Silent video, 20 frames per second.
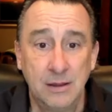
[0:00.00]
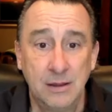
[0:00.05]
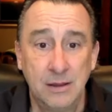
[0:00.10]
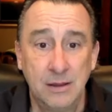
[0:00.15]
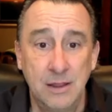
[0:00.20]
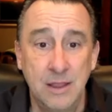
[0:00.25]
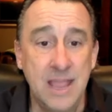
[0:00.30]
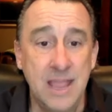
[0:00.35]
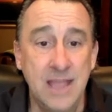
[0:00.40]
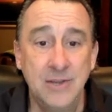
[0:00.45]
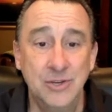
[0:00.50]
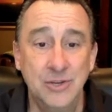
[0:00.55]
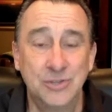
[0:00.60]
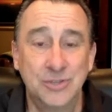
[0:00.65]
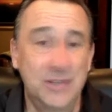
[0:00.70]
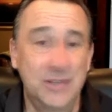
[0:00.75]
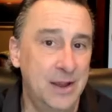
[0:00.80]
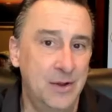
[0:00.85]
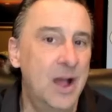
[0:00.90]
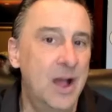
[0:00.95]
You can't just
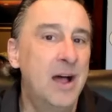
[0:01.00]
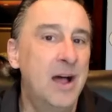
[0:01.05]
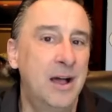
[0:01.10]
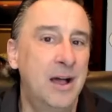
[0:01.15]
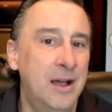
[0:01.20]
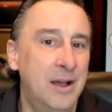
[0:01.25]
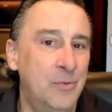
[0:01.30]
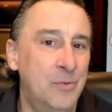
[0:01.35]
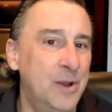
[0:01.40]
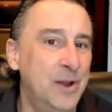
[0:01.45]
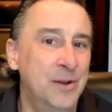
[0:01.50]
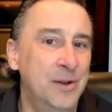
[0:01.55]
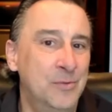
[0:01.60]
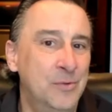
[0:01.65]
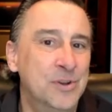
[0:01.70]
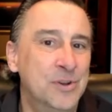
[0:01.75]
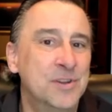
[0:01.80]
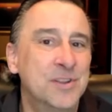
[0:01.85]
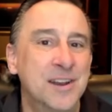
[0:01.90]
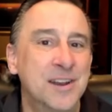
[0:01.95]
say, ah, we don't,
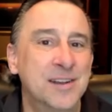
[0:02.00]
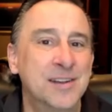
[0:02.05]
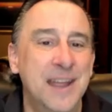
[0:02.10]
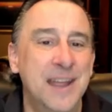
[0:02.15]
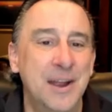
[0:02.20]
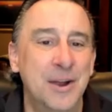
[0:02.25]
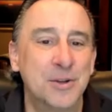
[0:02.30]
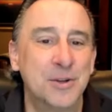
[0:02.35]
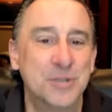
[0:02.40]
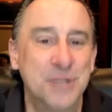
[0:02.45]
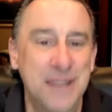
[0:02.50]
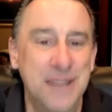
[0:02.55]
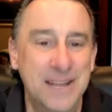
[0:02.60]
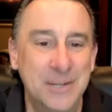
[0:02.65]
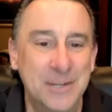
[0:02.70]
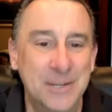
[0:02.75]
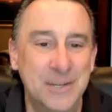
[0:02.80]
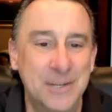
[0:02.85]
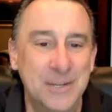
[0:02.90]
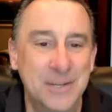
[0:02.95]
we're just going to take our
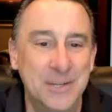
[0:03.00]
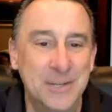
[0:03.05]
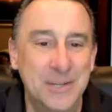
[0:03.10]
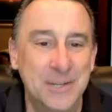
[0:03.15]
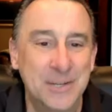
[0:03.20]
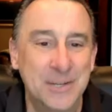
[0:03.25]
chances. And